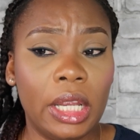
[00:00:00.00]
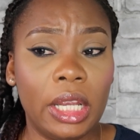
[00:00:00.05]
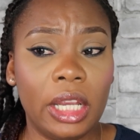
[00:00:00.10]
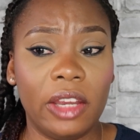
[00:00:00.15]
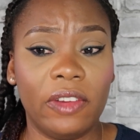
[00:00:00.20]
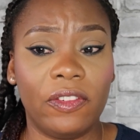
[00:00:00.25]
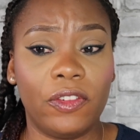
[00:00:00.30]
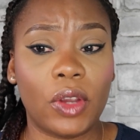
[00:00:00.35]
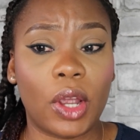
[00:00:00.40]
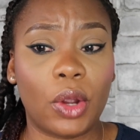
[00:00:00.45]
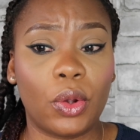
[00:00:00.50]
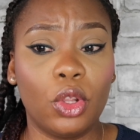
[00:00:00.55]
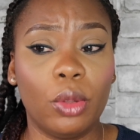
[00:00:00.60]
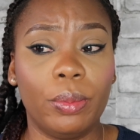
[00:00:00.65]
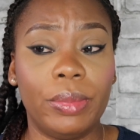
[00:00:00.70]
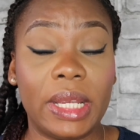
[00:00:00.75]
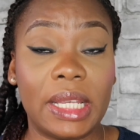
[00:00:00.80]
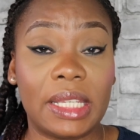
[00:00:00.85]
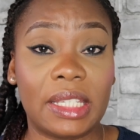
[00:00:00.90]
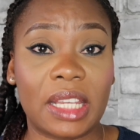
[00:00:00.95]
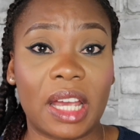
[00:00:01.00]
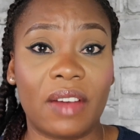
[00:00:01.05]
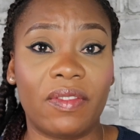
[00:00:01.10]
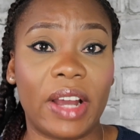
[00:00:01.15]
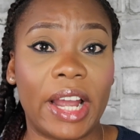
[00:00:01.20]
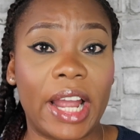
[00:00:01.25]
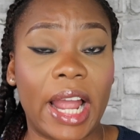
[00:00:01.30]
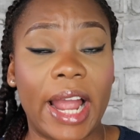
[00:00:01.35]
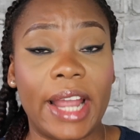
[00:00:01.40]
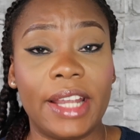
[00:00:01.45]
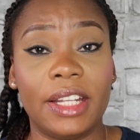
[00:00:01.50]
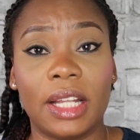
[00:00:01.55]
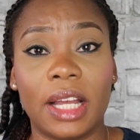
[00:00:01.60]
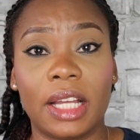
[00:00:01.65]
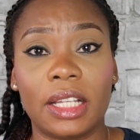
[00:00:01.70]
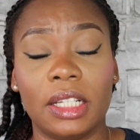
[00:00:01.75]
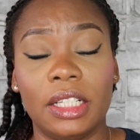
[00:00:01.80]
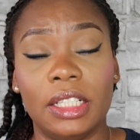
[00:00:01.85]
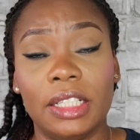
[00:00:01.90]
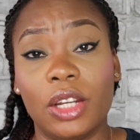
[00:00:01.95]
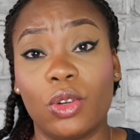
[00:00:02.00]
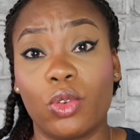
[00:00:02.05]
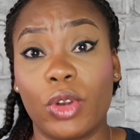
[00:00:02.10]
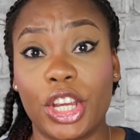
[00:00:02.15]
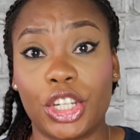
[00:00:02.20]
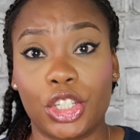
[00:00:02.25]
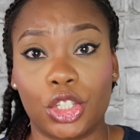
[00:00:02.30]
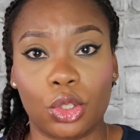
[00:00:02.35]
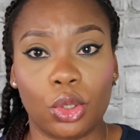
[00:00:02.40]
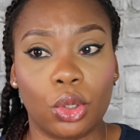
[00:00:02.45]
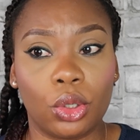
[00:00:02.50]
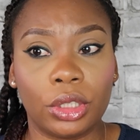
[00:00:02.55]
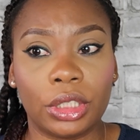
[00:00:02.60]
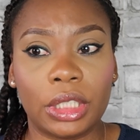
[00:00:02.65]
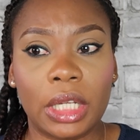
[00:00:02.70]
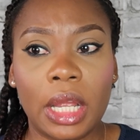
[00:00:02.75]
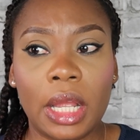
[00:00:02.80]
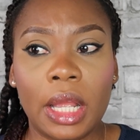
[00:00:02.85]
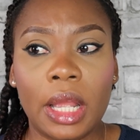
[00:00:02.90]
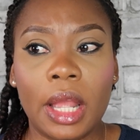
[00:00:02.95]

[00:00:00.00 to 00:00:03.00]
if you are going to be a server either in a restaurant,